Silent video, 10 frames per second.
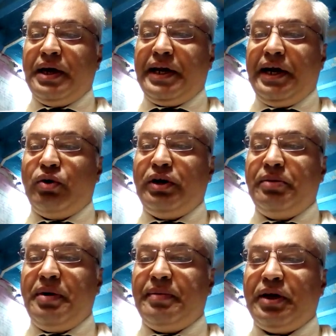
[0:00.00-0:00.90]
Read-only
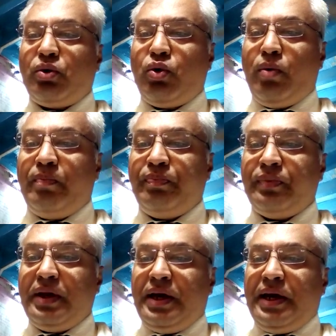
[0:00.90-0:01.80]
memory
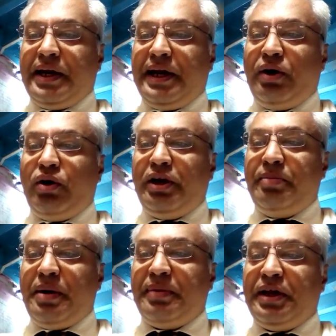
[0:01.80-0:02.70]
Read-only
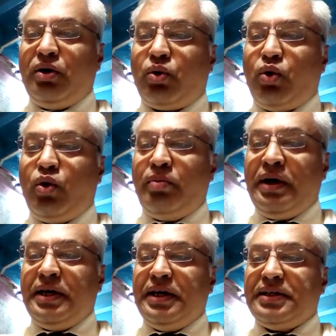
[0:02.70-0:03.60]
memory
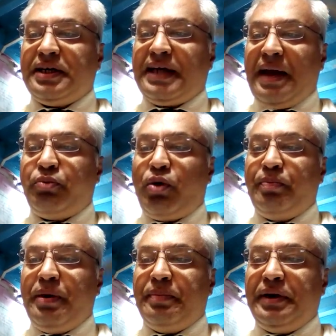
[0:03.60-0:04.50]
is a type of
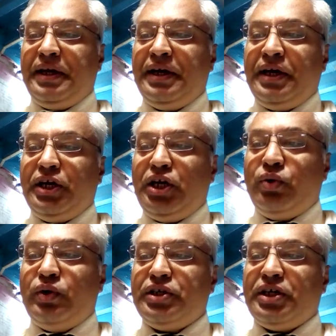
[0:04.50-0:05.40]
memory in
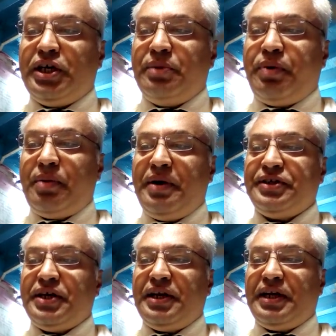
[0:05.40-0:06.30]
which the
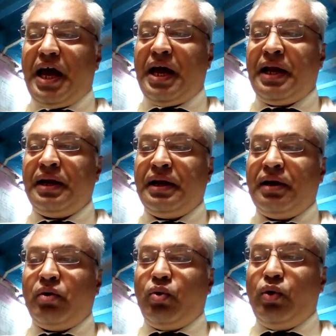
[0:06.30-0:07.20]
information can
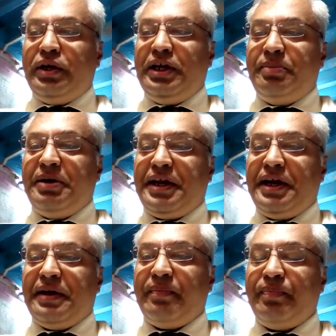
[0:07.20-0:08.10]
only be
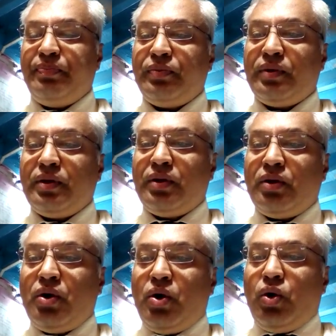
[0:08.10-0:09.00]
read.
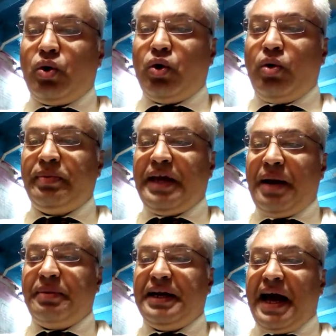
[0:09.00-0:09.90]
ROM
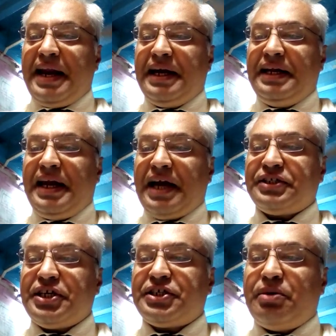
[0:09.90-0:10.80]
can be directly
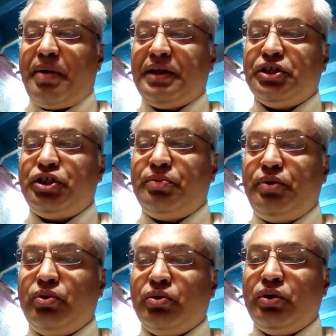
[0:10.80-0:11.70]
accessed by the
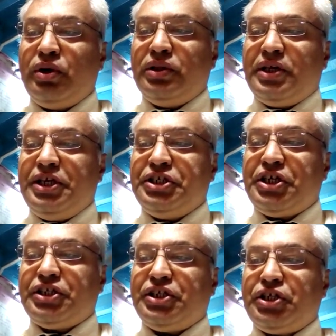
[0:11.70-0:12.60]
CPU. The
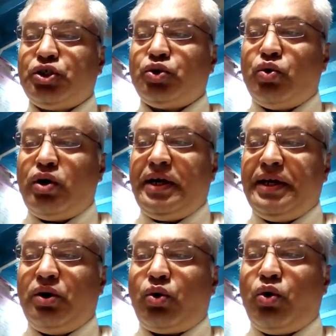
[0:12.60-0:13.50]
instructions stored
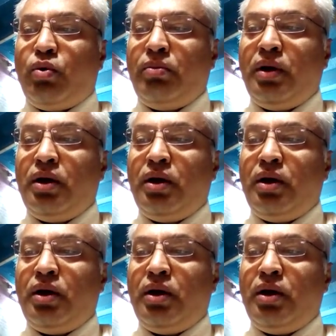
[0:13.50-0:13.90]
in ROM